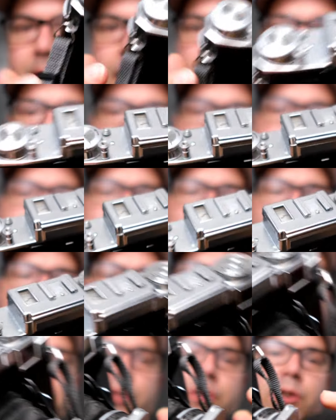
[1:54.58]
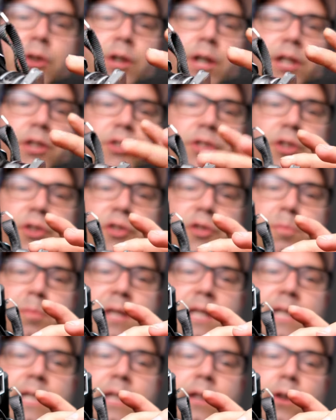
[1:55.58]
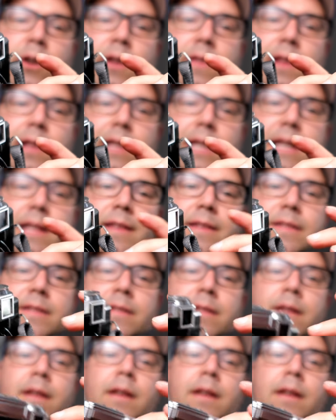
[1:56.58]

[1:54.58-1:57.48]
the aperture and shutter speed here on the lens.